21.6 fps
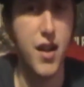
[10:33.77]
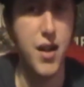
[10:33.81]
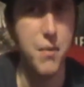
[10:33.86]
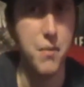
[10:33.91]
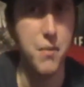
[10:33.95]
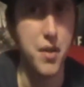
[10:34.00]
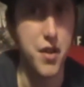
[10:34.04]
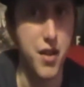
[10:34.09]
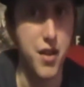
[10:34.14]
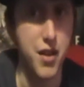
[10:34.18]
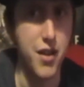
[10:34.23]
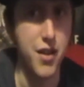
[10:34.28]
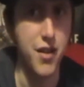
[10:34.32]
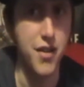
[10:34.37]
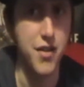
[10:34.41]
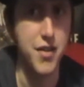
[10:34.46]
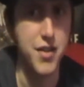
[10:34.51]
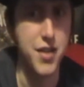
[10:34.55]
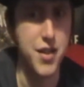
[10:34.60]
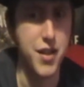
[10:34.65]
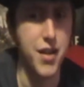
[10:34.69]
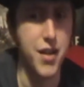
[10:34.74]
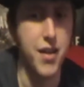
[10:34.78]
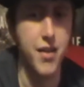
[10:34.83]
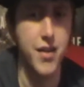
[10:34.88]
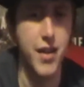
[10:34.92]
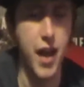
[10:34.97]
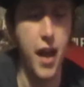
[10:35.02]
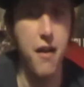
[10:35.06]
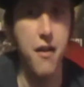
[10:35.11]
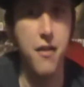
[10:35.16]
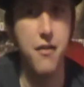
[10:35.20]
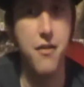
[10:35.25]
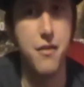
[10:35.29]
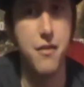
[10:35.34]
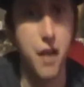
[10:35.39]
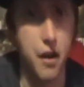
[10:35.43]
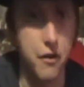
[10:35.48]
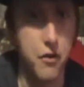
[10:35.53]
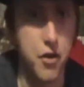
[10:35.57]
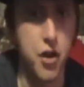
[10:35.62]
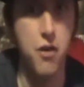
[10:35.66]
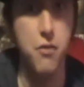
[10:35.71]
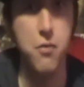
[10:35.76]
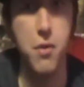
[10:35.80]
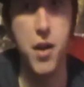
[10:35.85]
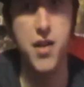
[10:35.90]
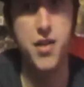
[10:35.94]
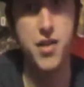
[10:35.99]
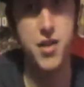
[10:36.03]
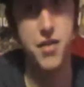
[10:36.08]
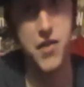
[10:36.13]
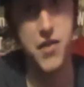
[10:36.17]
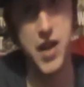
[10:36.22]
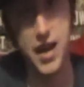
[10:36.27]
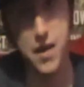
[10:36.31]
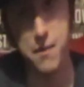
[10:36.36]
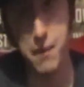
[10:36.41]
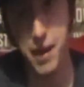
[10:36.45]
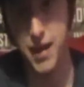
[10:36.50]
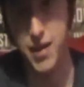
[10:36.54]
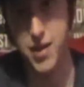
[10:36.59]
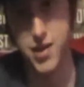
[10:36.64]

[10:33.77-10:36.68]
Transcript: because now I've got to wait until the animatic's